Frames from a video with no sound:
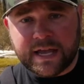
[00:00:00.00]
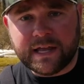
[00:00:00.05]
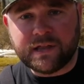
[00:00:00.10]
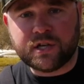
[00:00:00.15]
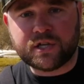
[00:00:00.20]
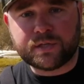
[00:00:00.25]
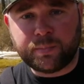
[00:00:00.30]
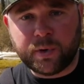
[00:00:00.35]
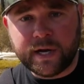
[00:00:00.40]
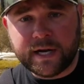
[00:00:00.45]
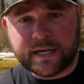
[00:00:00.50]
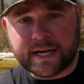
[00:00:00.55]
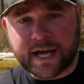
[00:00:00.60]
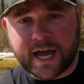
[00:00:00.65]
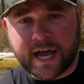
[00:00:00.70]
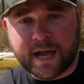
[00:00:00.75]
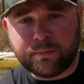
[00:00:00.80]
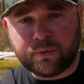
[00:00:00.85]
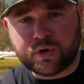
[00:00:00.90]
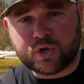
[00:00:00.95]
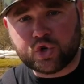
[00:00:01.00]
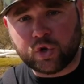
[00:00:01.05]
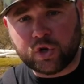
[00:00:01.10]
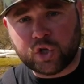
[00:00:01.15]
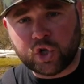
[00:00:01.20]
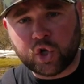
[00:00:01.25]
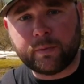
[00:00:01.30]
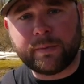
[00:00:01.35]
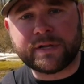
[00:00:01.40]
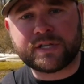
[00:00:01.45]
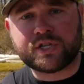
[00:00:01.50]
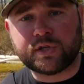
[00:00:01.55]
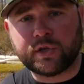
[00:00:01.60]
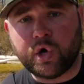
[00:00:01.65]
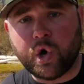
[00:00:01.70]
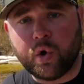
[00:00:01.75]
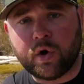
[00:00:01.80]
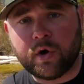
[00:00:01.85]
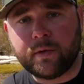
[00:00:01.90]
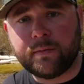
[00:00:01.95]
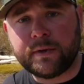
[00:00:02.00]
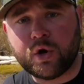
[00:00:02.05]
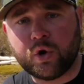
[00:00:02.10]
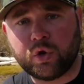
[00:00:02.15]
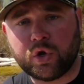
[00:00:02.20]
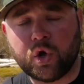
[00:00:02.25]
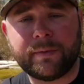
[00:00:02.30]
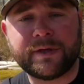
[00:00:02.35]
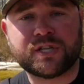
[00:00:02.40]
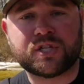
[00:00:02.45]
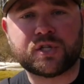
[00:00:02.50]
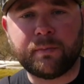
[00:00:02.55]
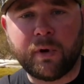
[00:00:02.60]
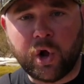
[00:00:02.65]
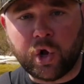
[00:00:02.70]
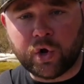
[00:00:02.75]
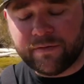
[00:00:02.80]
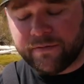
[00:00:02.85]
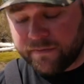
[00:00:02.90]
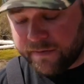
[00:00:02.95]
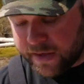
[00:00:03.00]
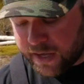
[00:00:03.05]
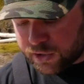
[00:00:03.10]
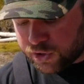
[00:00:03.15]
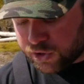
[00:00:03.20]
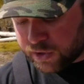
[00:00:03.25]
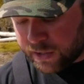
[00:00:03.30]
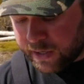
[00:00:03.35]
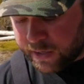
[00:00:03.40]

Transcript: In the springtime, we're trolling a little bit slower, you know, a little bit smaller fish.